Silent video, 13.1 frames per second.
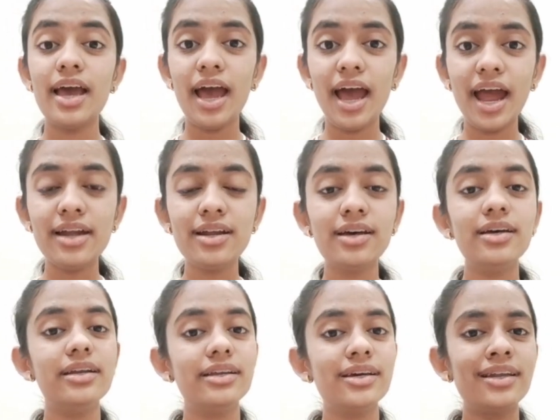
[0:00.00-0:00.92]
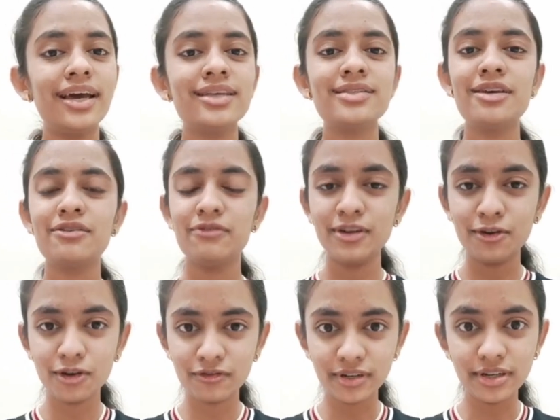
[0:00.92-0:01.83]
and realize their field
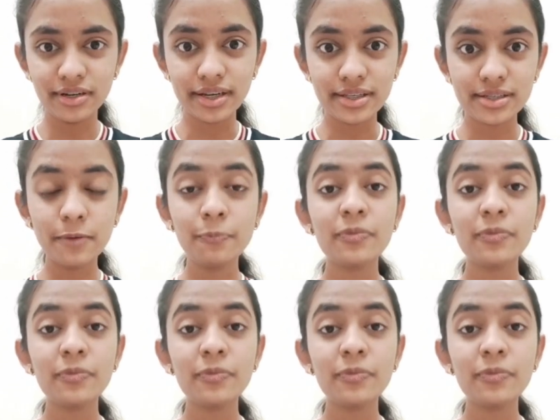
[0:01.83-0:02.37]
of interest.